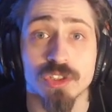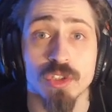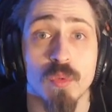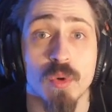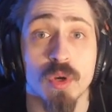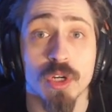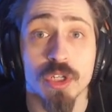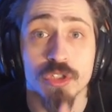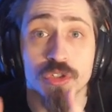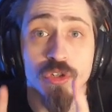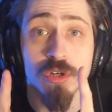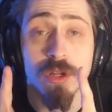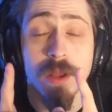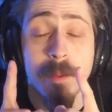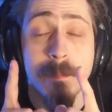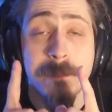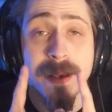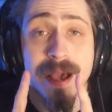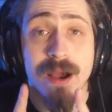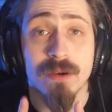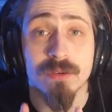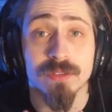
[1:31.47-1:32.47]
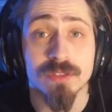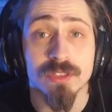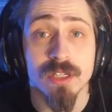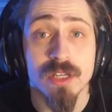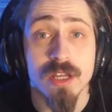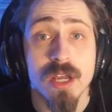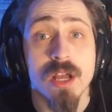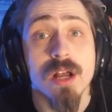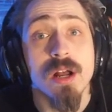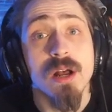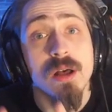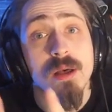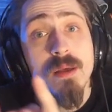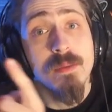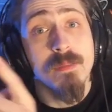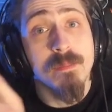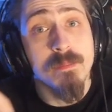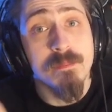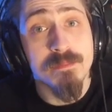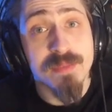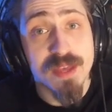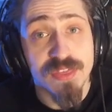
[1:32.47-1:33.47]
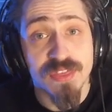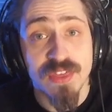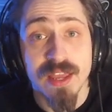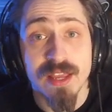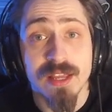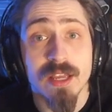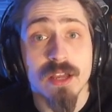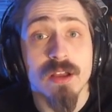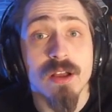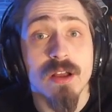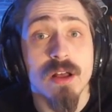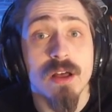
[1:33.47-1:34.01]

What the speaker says: we're going to talk about Mythic